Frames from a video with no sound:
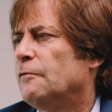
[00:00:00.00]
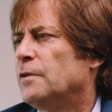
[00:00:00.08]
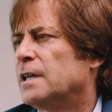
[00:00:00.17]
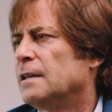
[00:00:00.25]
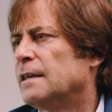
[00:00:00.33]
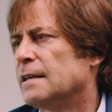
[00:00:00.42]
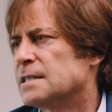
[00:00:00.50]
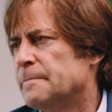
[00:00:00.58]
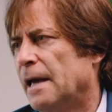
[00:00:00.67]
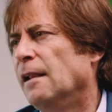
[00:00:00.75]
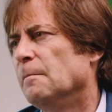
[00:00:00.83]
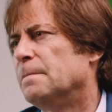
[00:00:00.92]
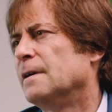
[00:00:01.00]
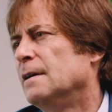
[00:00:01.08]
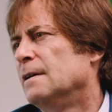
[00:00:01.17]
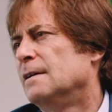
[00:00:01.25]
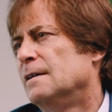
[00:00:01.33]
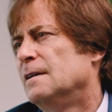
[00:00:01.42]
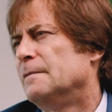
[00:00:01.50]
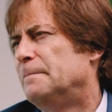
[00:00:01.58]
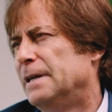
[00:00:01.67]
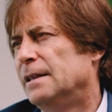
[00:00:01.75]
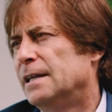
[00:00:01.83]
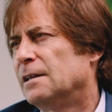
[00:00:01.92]
if we can get some help
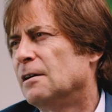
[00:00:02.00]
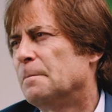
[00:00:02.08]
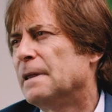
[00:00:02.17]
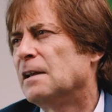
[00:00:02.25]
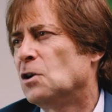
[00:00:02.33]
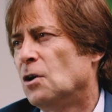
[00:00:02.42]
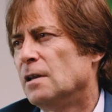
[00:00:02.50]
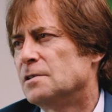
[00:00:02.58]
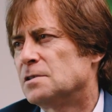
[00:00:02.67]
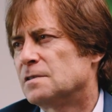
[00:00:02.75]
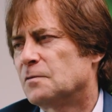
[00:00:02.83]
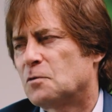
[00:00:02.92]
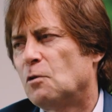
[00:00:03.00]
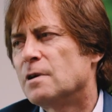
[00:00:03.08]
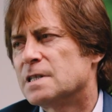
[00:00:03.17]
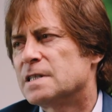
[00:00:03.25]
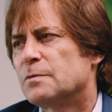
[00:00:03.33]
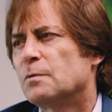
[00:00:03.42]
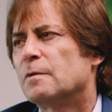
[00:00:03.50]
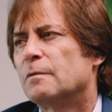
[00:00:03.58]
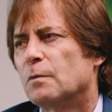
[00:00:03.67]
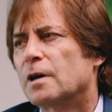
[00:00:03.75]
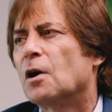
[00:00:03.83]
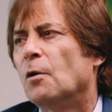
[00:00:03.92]
building up that knowledge, of course, we're,
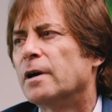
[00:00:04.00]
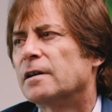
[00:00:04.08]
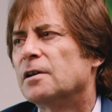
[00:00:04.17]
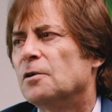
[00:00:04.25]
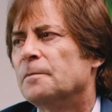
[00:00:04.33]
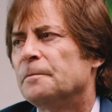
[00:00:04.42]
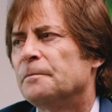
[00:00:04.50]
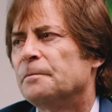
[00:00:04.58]
we're going to.